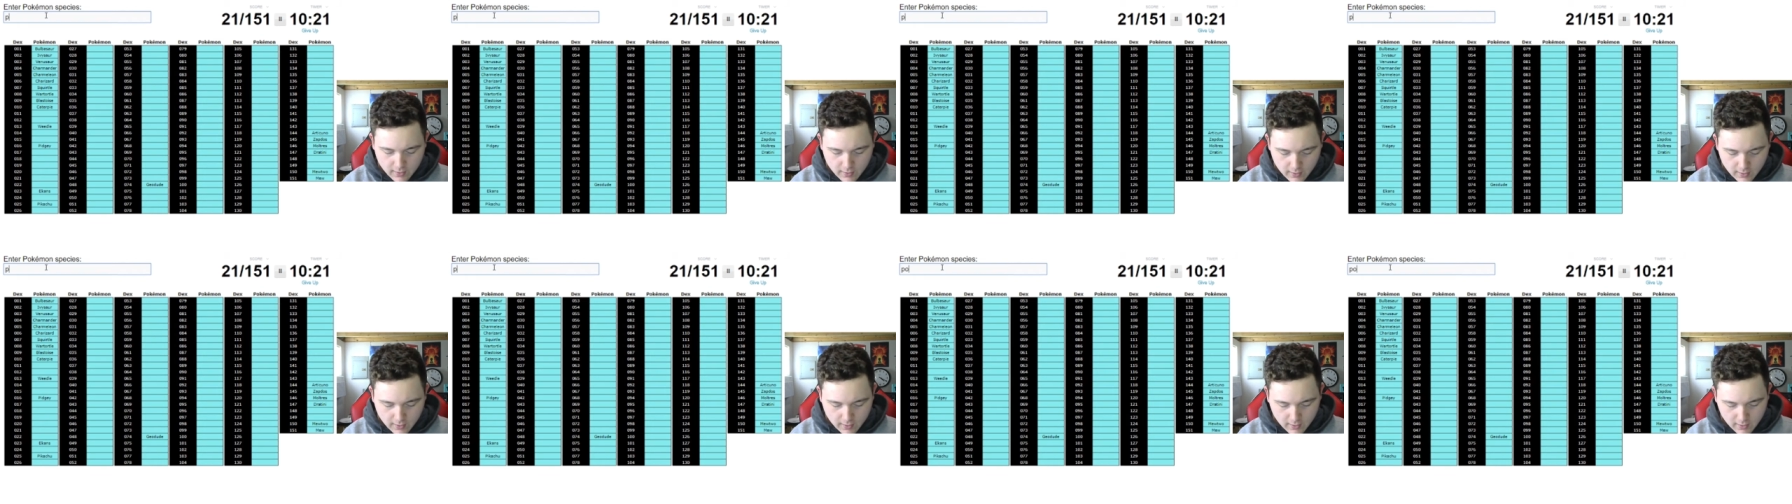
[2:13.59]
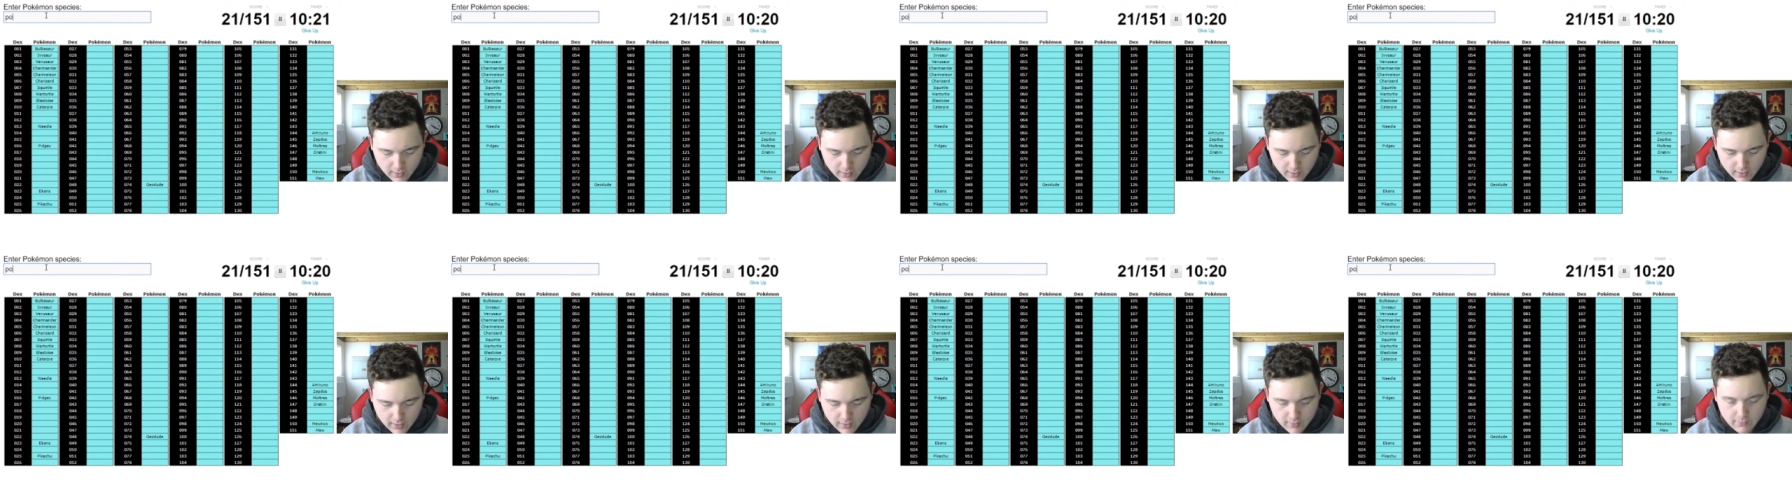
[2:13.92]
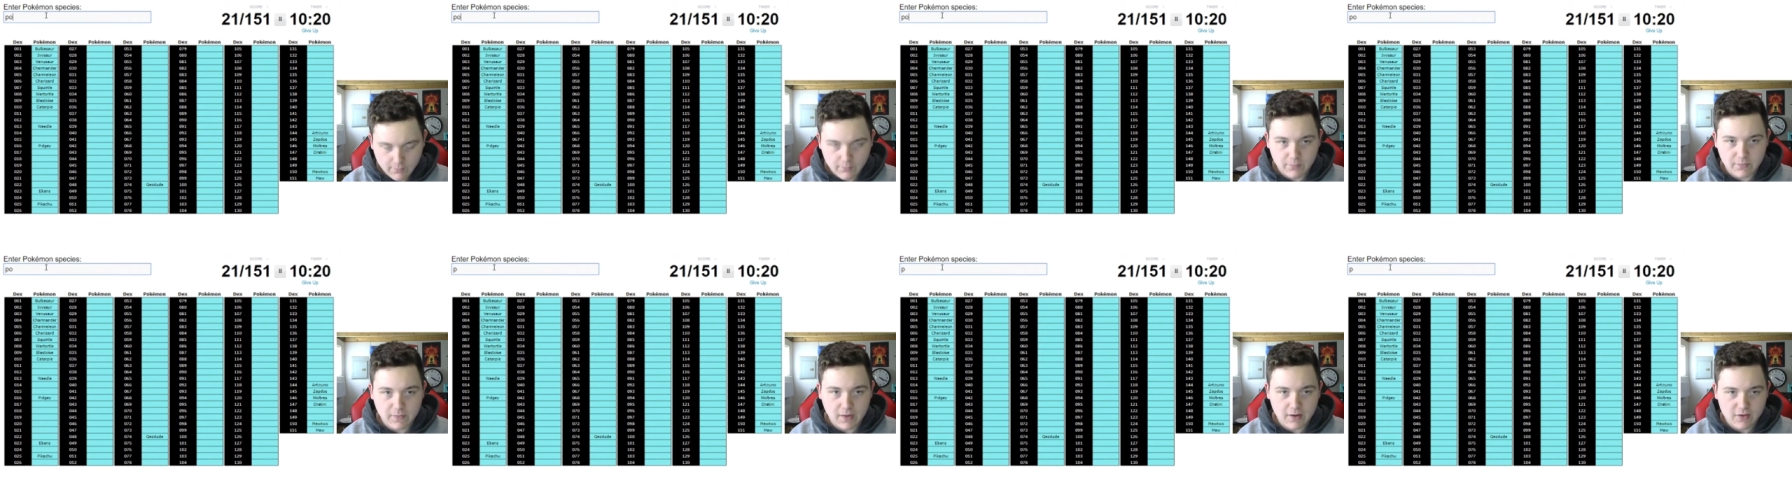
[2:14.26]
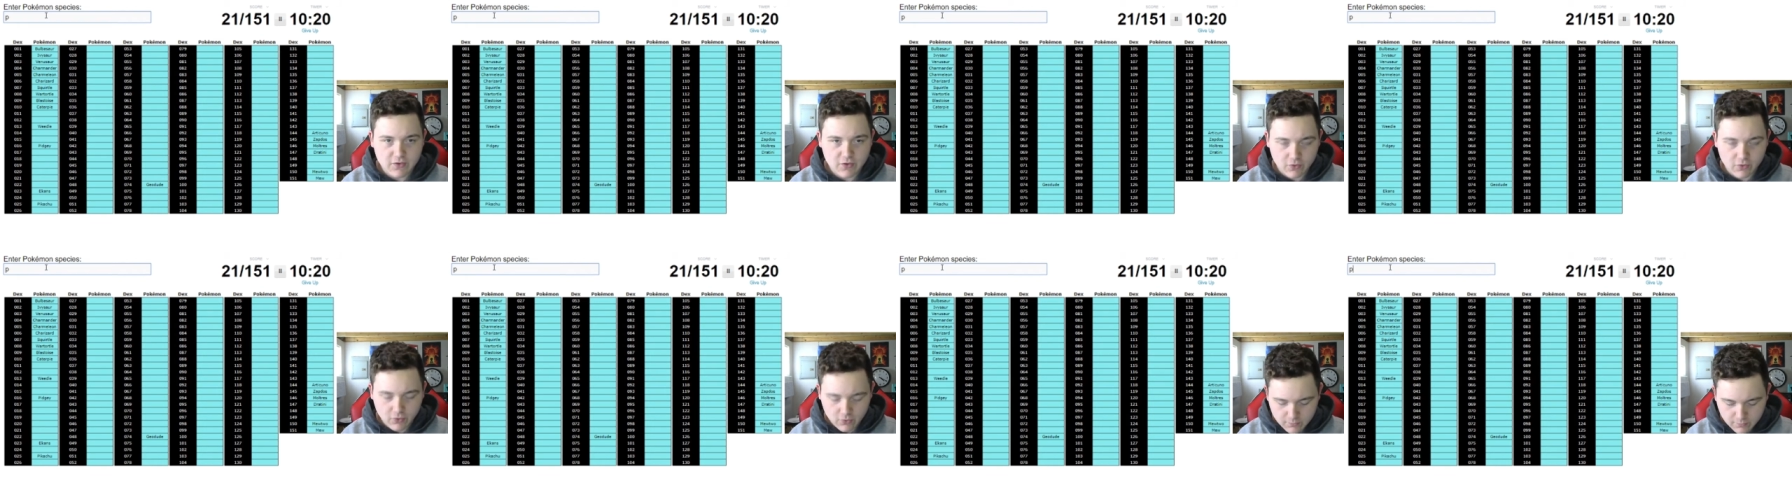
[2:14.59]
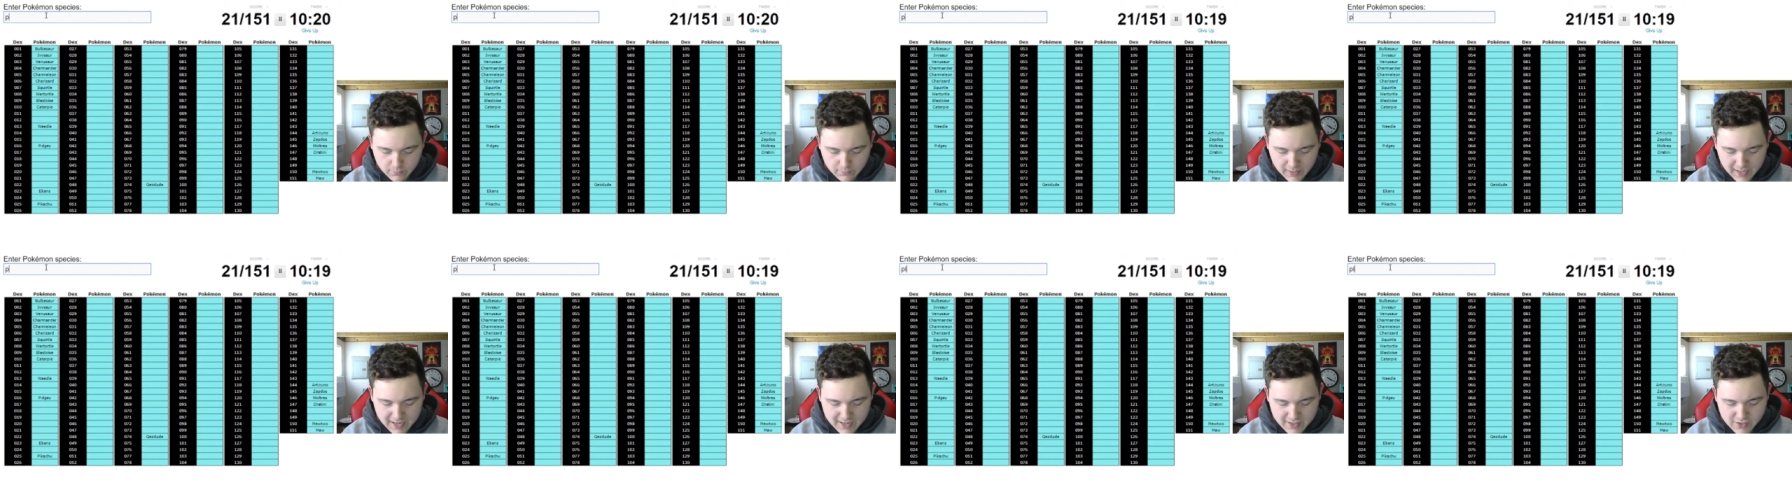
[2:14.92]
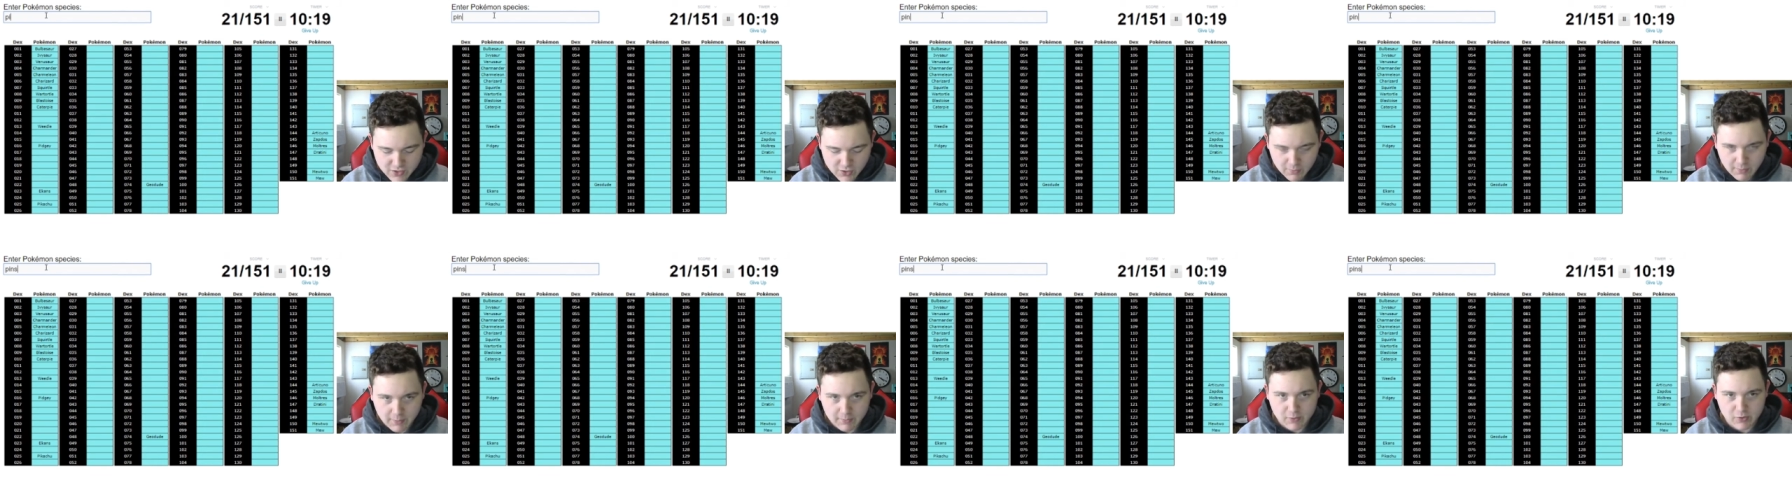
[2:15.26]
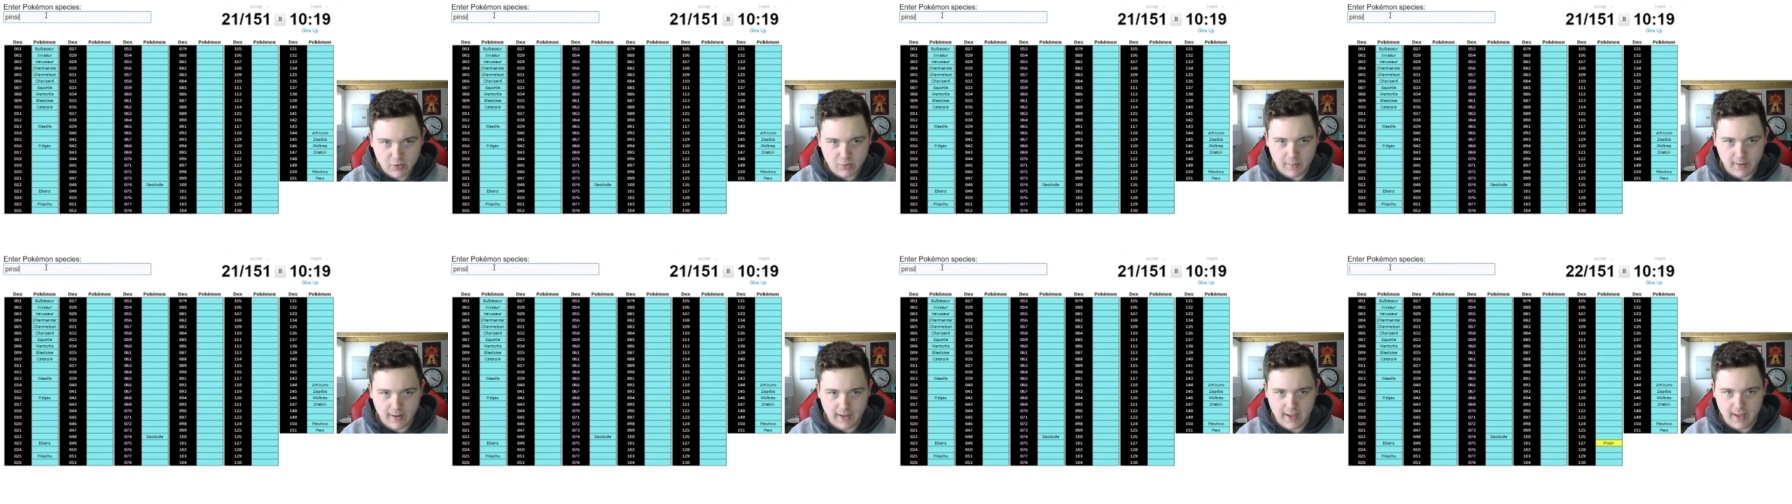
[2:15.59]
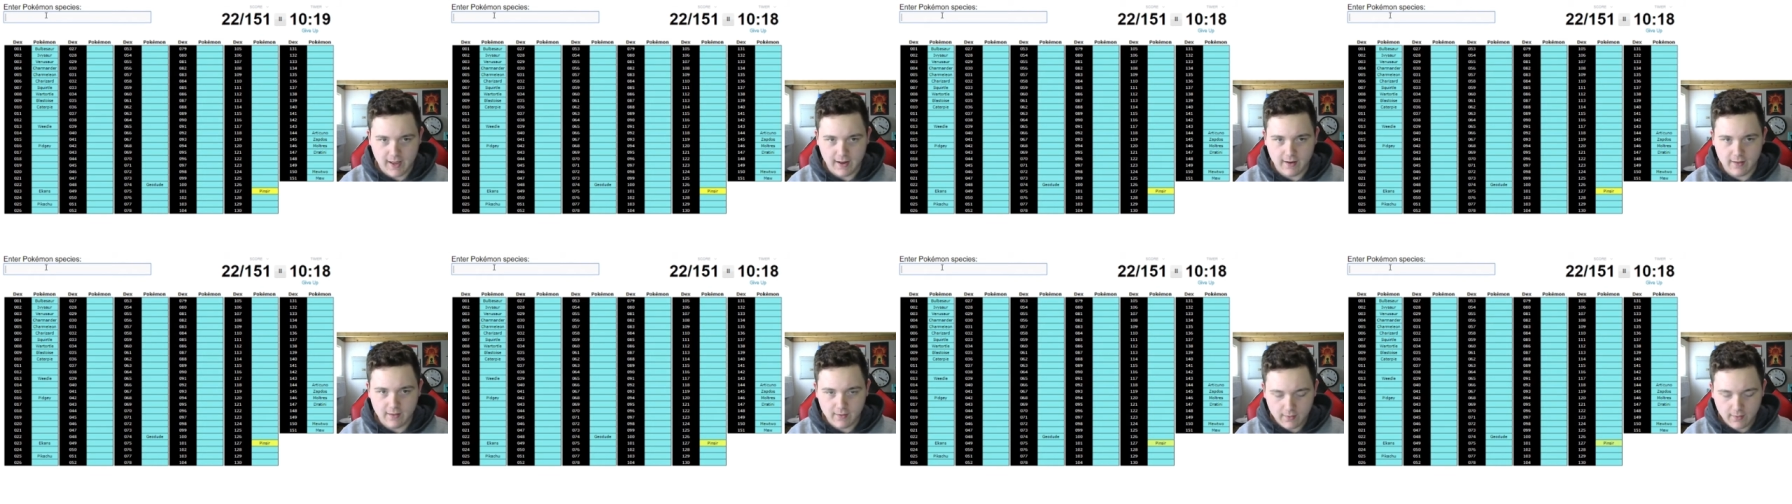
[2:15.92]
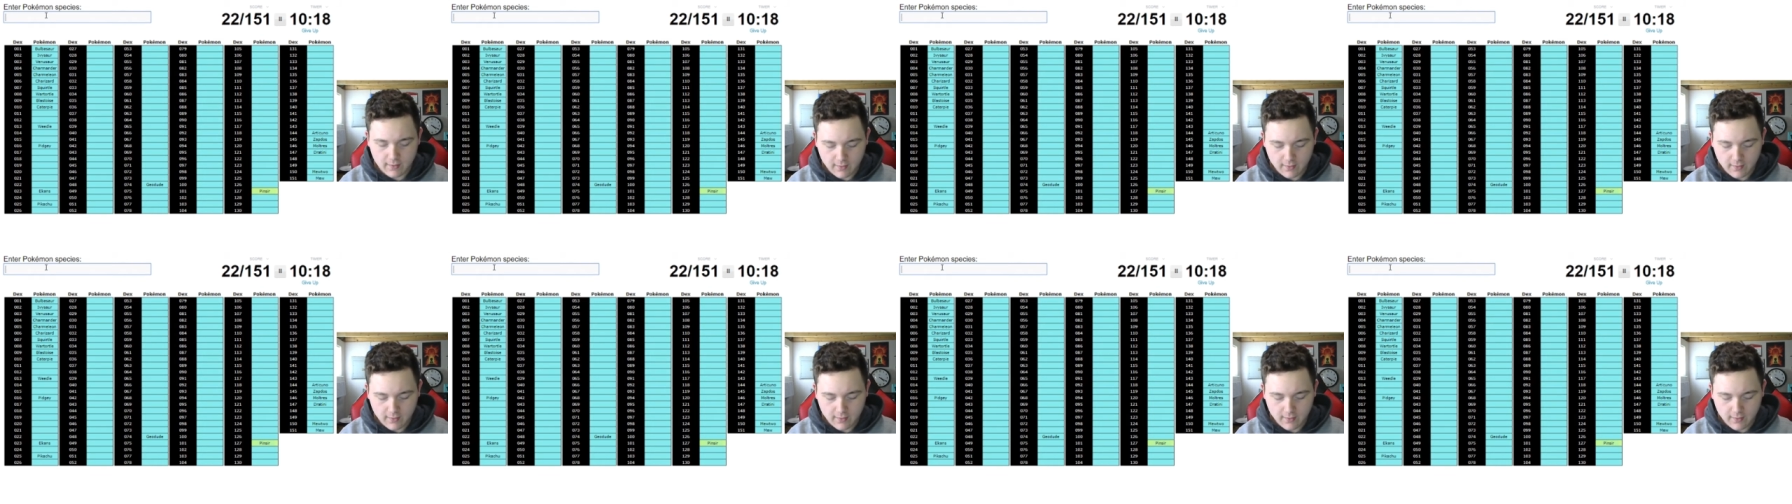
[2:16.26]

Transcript: Pinsir popped into my head.